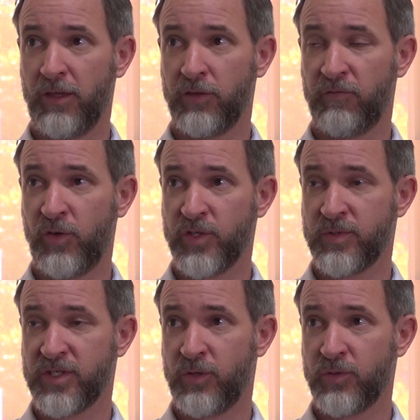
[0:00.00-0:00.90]
The first
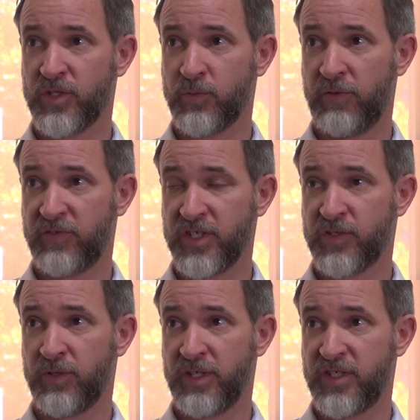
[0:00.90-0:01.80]
results we've just
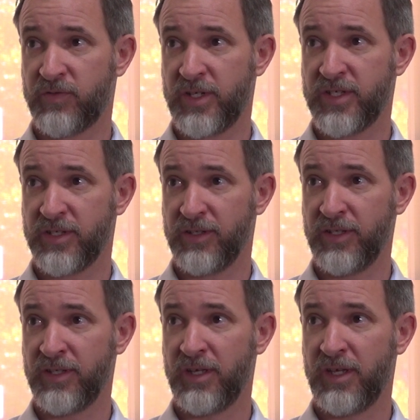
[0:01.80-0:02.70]
released recently,
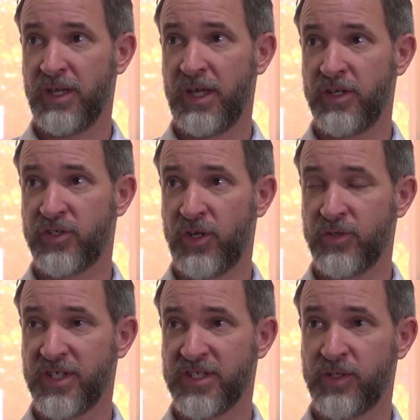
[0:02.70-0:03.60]
and it
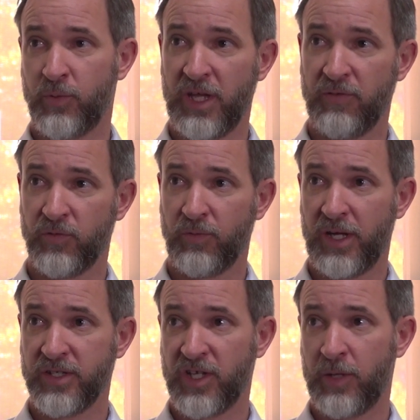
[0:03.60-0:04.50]
shows us that we have the
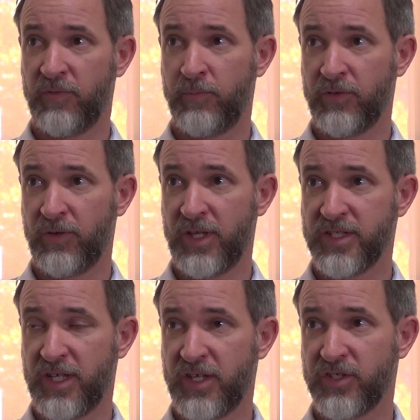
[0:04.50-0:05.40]
right type of
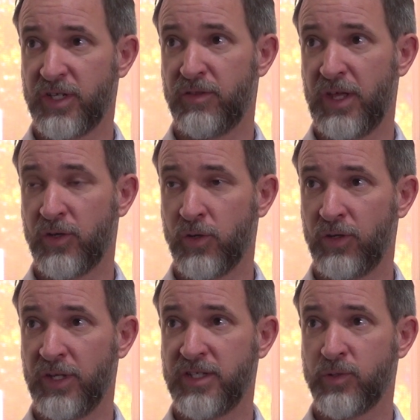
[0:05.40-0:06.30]
mineralisation that could
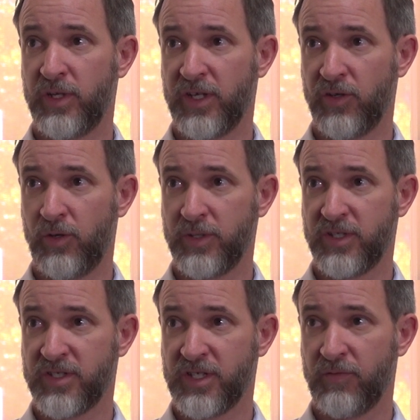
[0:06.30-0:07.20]
lead to an economic
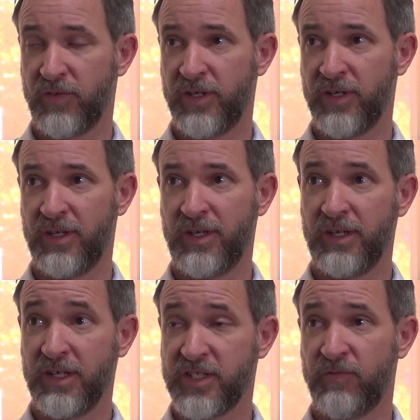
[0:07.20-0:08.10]
discovery.
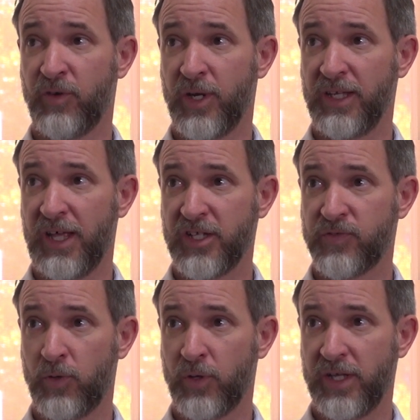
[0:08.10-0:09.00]
It's a very large
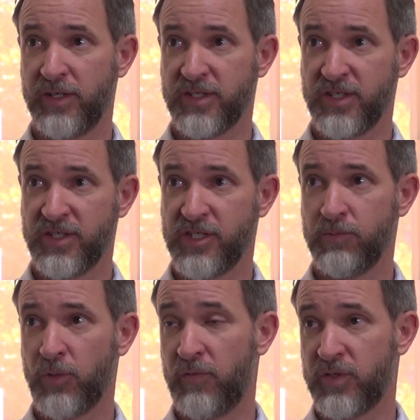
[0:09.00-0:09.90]
volcanic
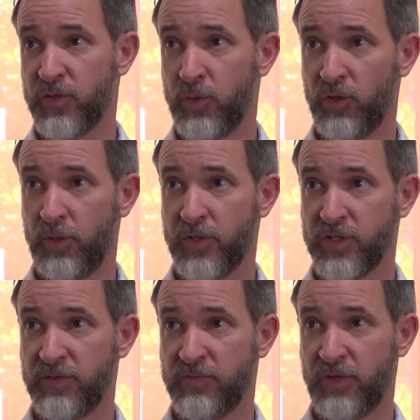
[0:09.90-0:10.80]
system, over 2 kilometres
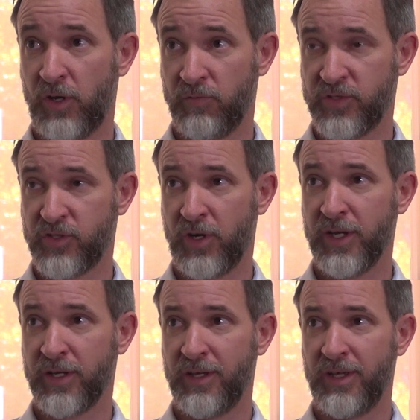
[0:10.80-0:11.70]
of
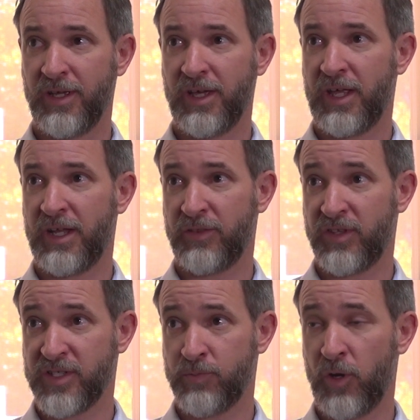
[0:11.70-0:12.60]
strike, and at
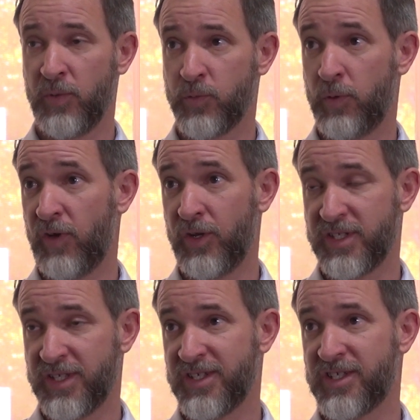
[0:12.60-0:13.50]
this moment we've only
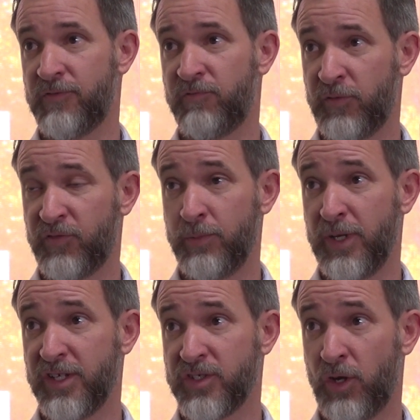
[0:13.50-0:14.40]
tested 50
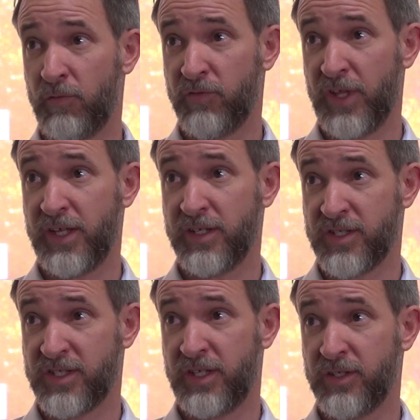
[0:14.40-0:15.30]
metres of that
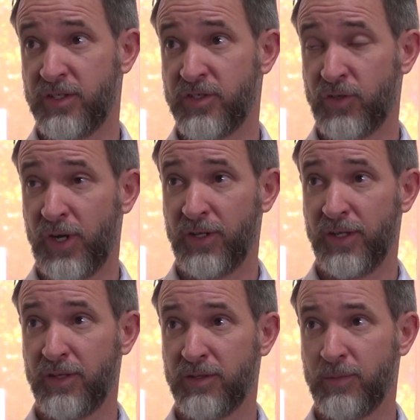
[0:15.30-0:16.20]
extended strike
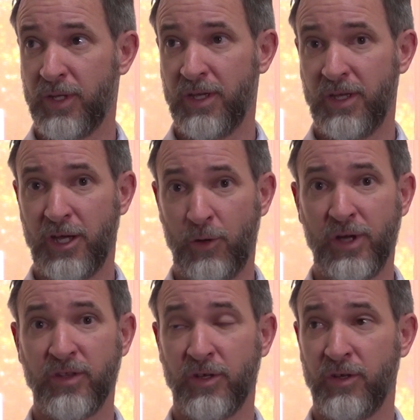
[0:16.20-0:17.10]
length. Our
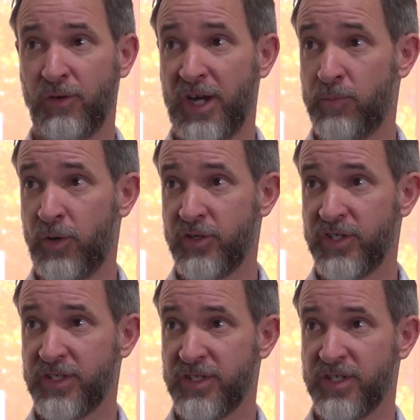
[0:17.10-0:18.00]
other great
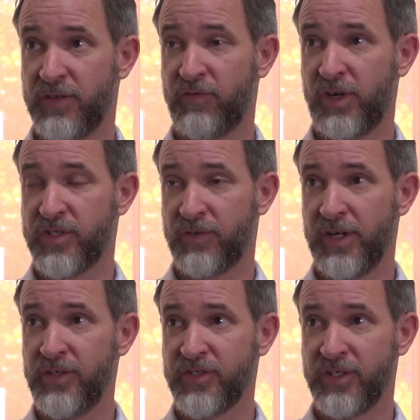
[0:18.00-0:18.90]
project is in the Fraser
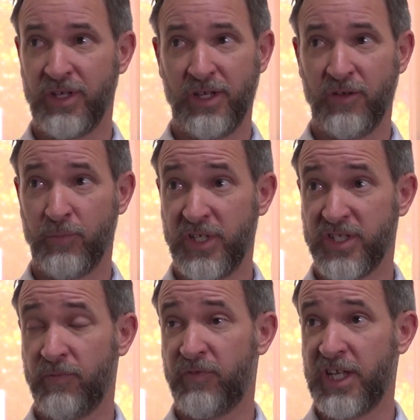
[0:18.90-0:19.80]
Range. Been
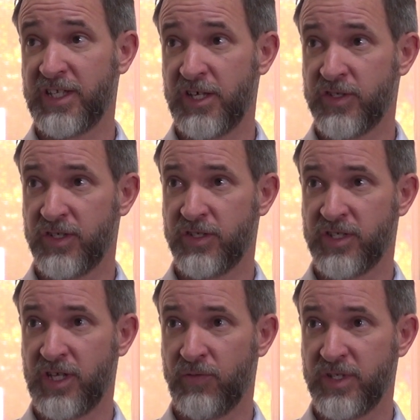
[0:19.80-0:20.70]
some fantastic
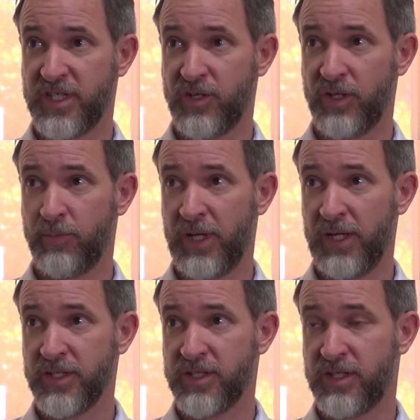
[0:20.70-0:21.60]
discoveries there in the
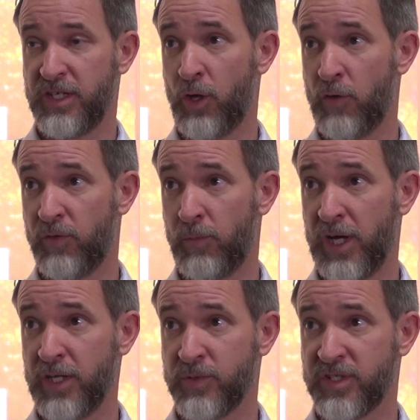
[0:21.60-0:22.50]
past. The Nova
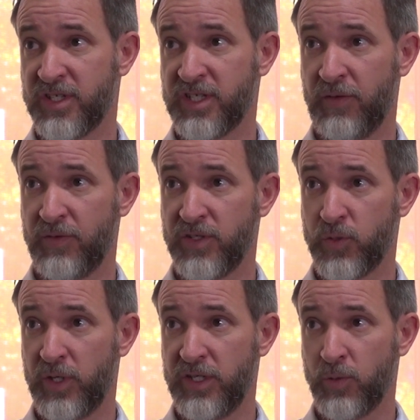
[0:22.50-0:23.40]
mine was discovered in
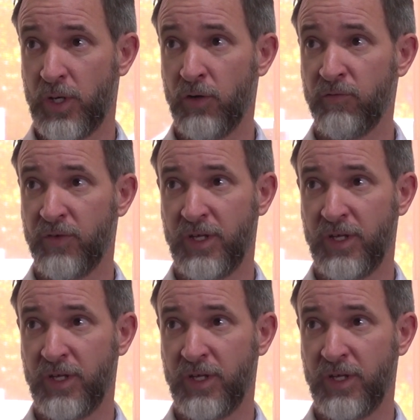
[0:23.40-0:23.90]
2012.